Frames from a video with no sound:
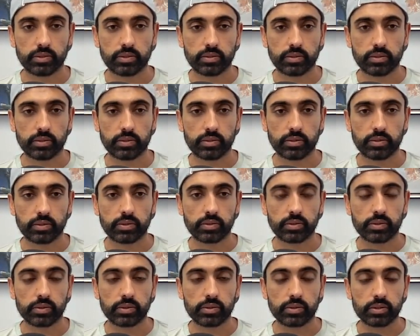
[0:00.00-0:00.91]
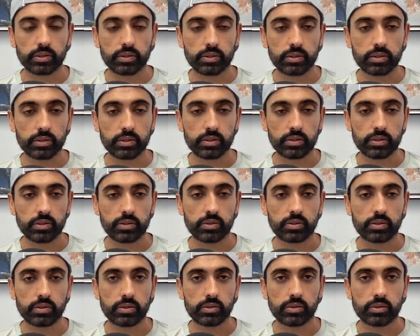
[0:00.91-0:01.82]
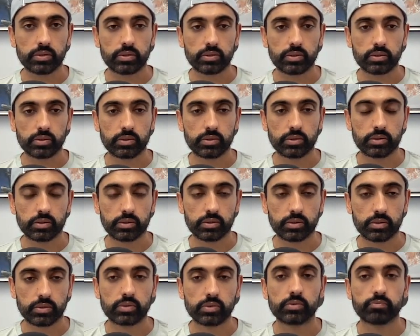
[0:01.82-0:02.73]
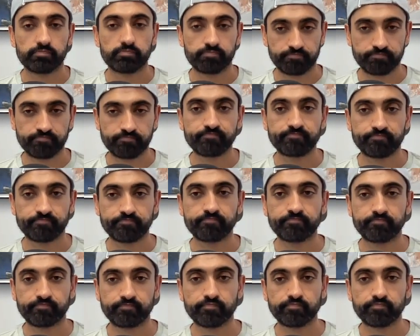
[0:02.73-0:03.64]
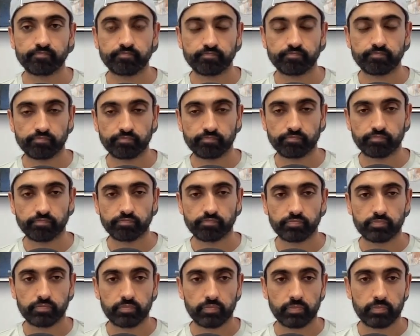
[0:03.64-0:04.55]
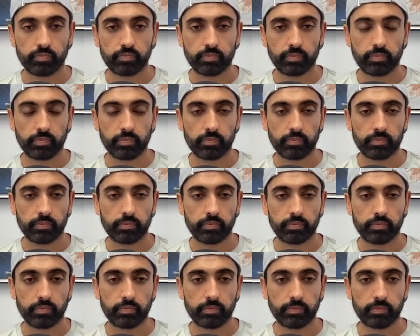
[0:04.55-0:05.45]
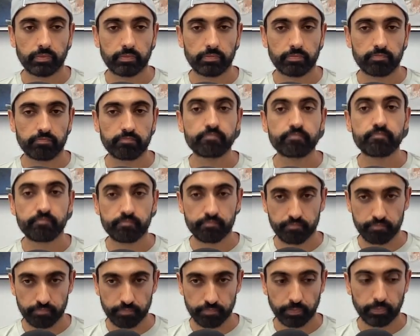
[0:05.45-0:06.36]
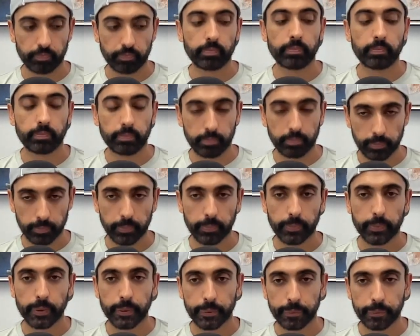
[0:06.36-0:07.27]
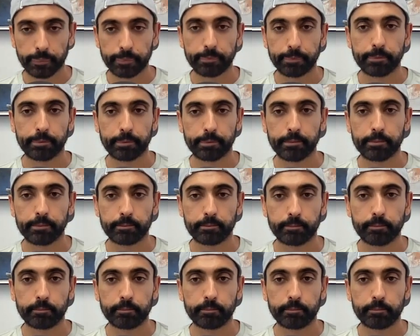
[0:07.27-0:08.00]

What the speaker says: The person shown says nothing.